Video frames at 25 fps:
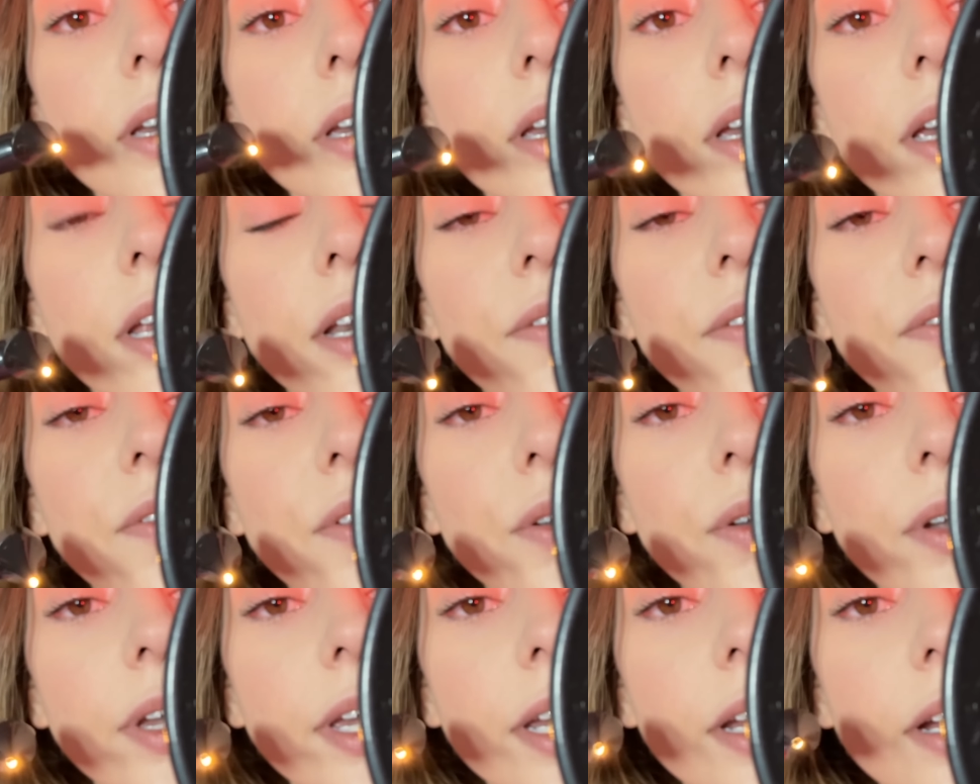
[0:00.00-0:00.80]
And if you
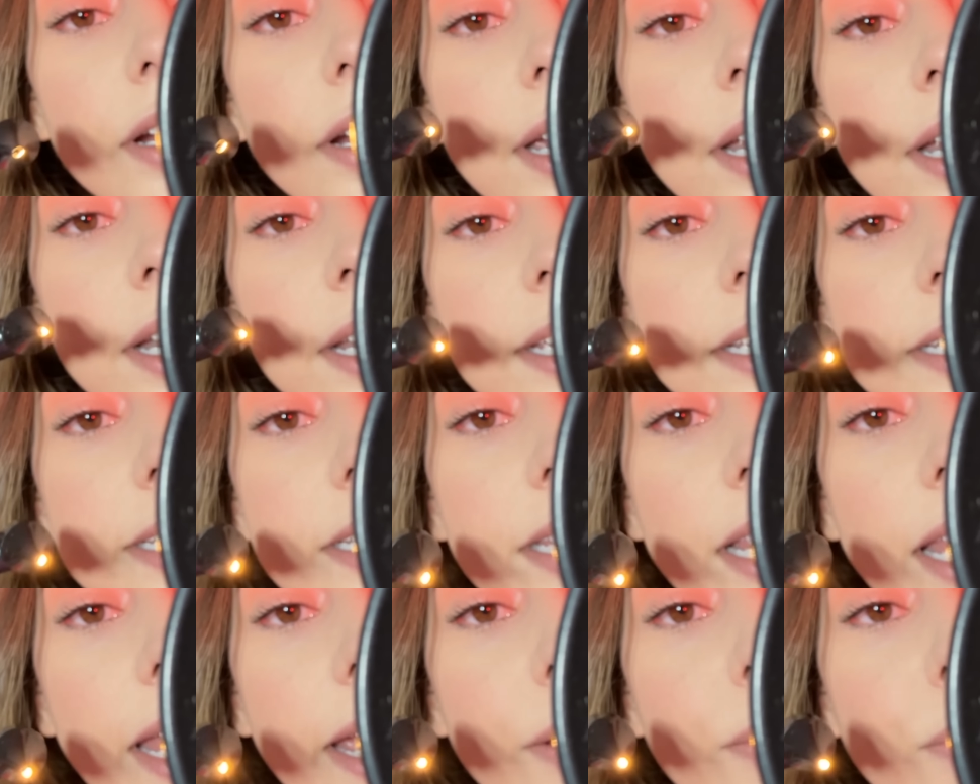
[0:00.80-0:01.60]
hear any
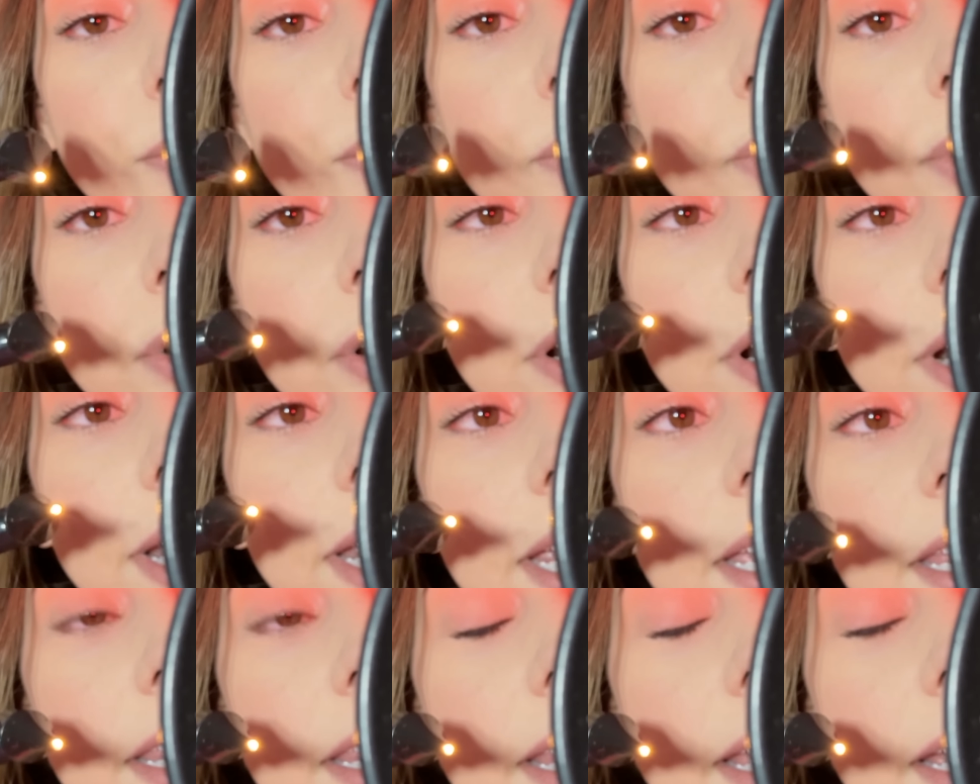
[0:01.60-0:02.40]
slight
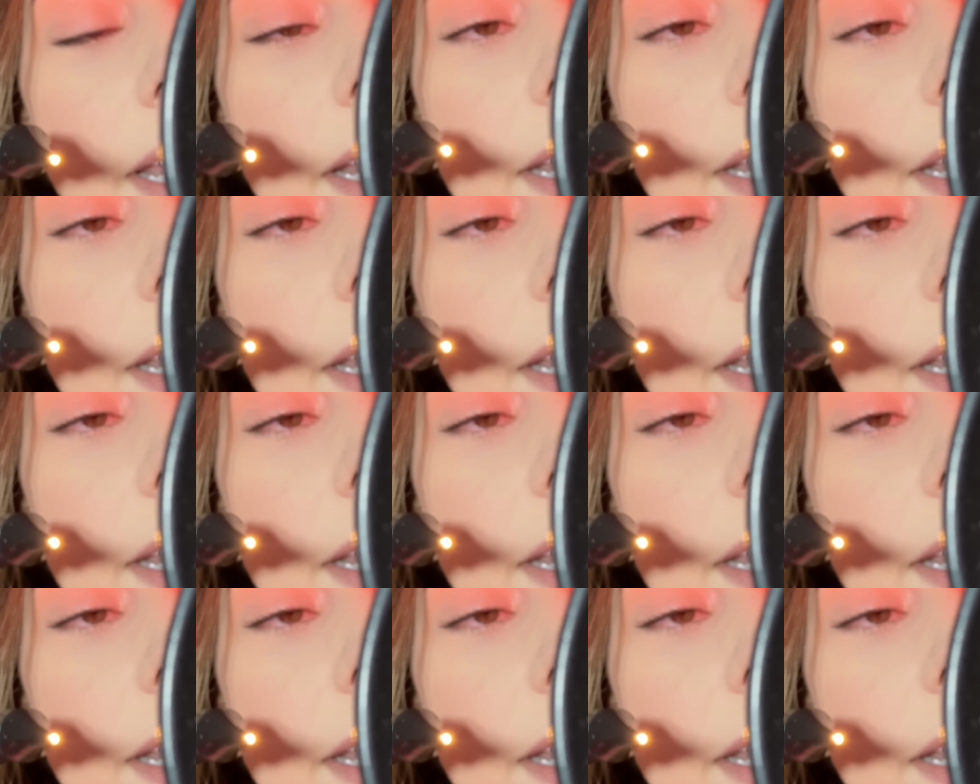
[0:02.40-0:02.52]
whirring, that